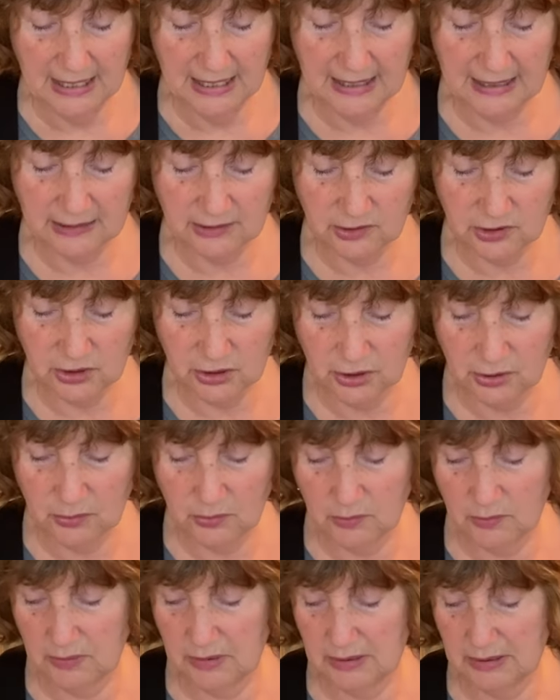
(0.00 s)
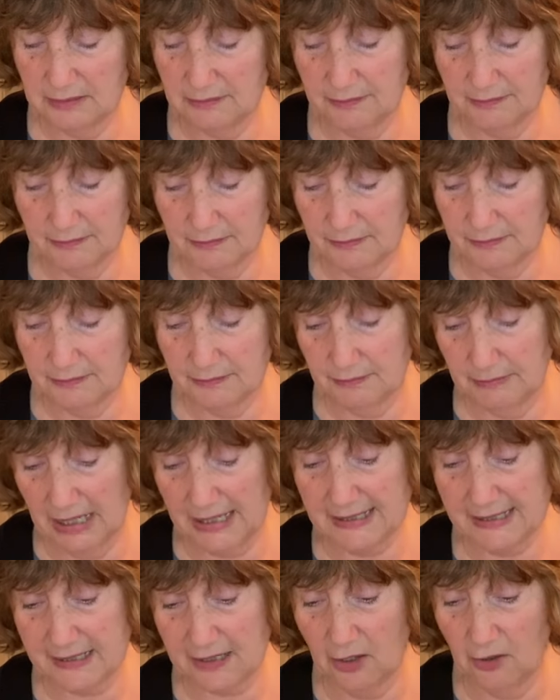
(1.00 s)
And, you know,
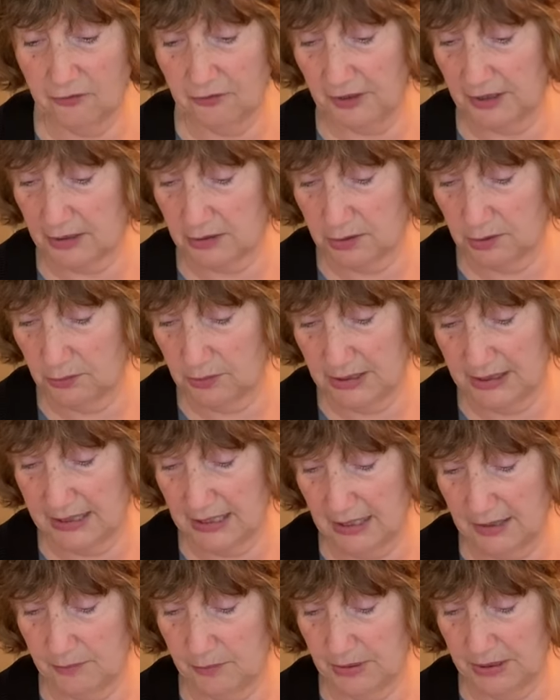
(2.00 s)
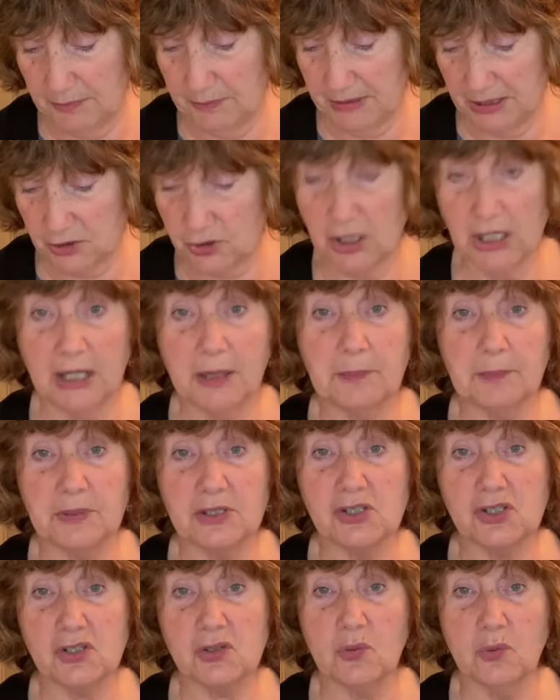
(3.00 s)
myself included, I've been bitching up a
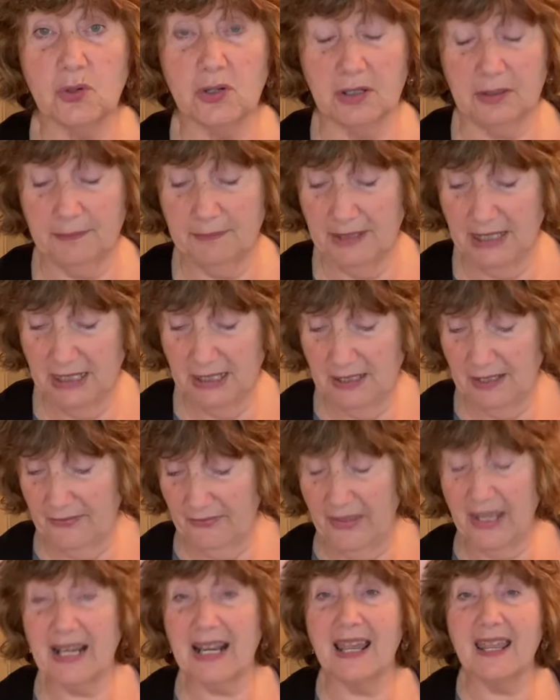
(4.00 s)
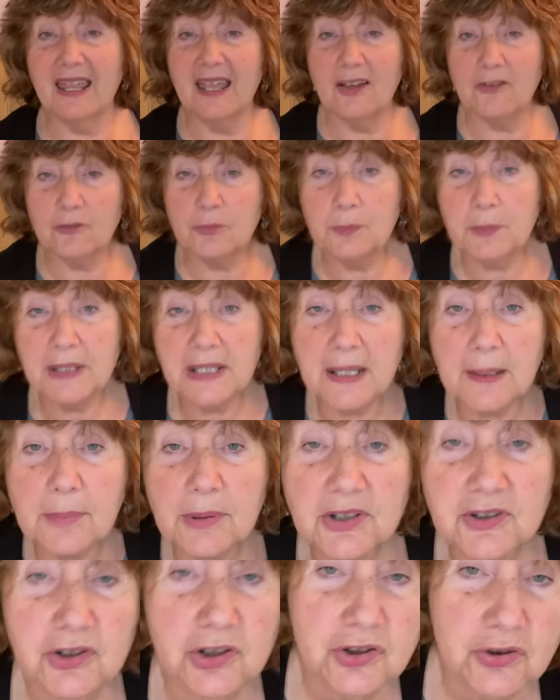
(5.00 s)
storm that I haven't been
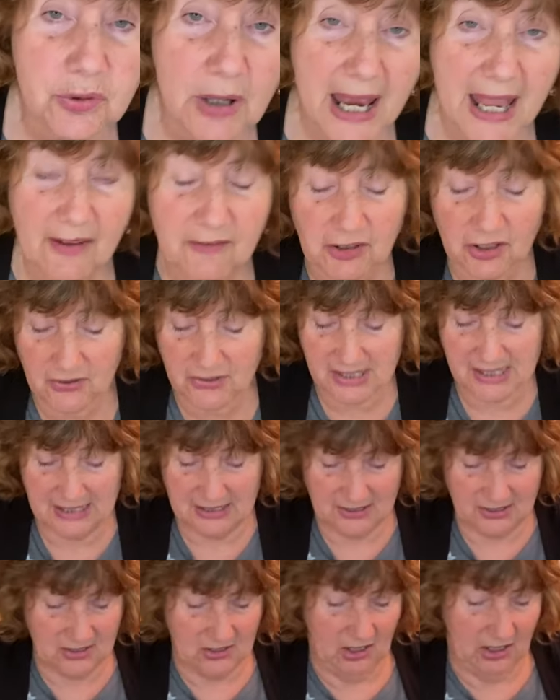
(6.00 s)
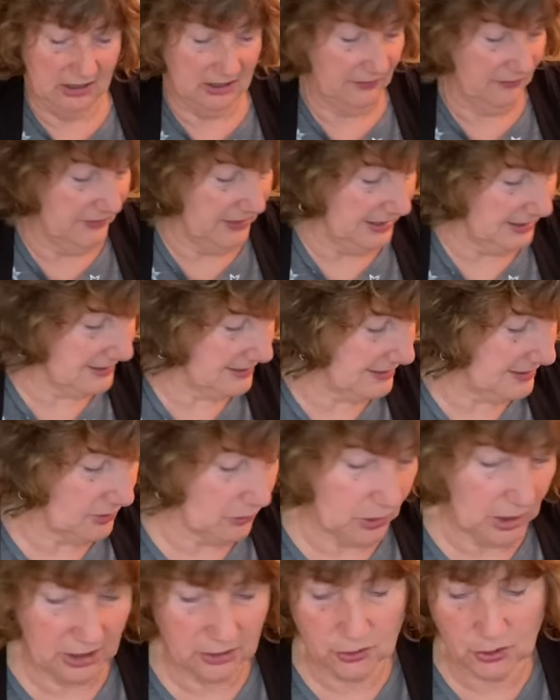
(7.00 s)
able to travel since all of this,
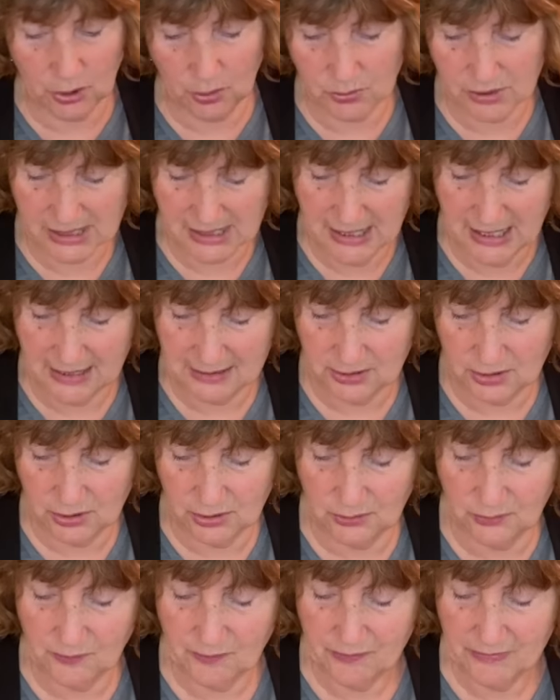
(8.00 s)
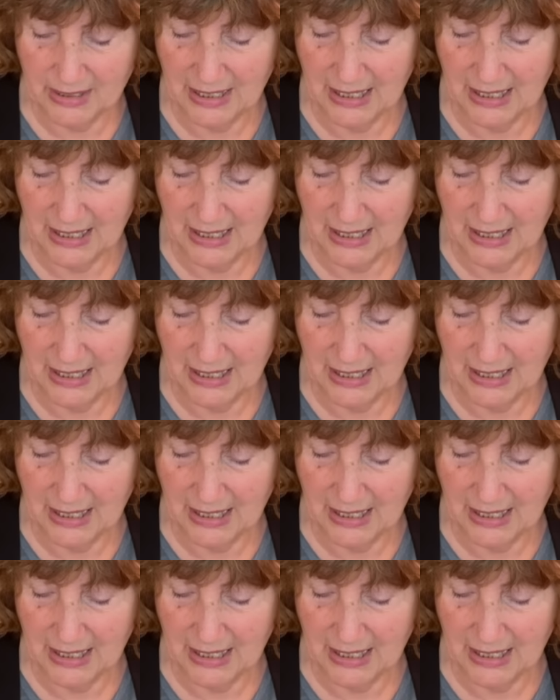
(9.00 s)
or I chose not to.